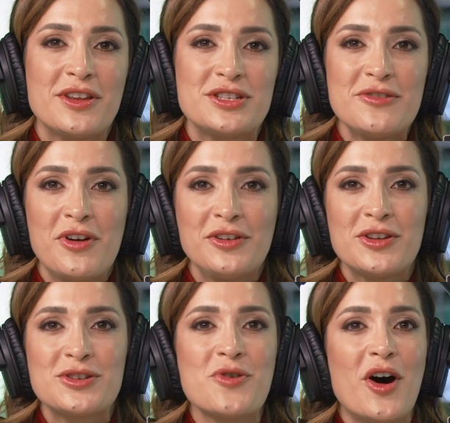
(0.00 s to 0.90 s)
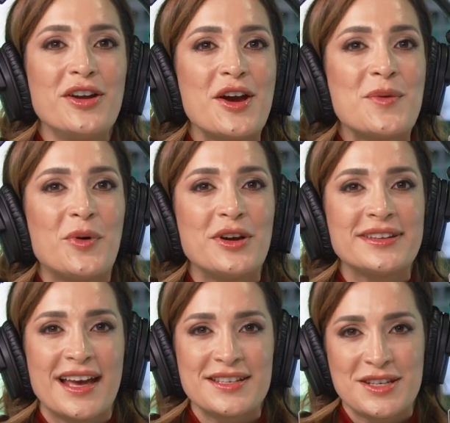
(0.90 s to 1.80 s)
the G42 On Air
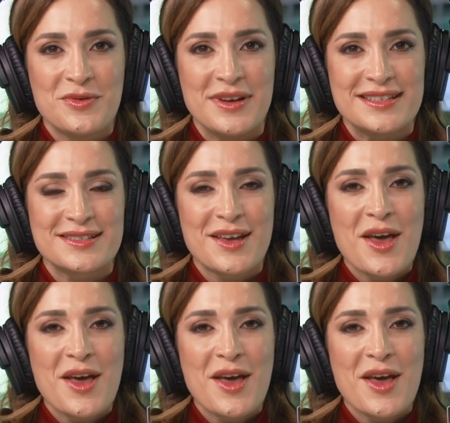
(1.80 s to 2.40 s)
podcast series.